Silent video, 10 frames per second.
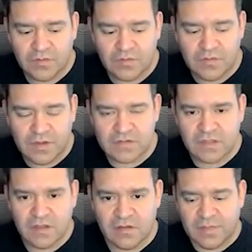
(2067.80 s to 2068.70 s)
there's a
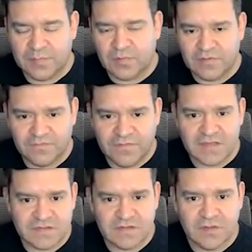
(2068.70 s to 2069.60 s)
lot of people
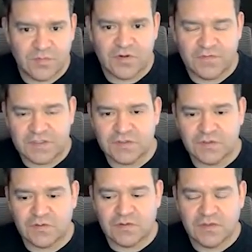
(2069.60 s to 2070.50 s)
invest in the Privy
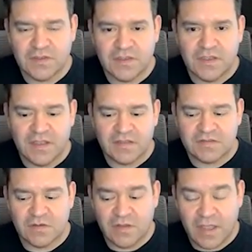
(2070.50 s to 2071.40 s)
tool. And
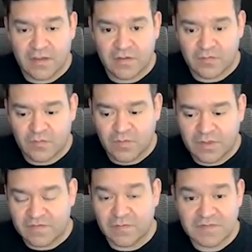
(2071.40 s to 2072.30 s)
so like
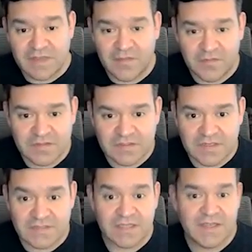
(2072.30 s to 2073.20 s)
when someone's not having
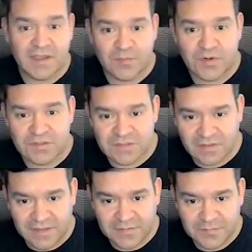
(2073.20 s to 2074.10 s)
success, I take it
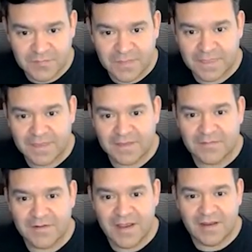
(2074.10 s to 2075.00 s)
personally.
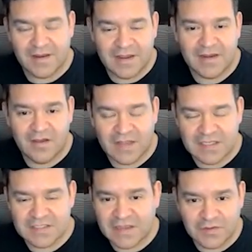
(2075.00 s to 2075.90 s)
Right. And I know
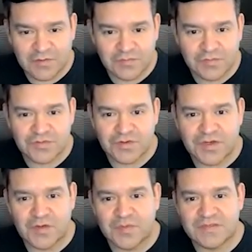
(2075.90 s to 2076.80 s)
that's how you treat
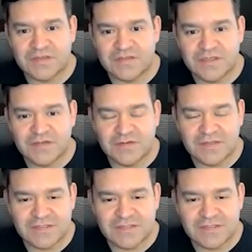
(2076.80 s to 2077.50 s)
your business too, is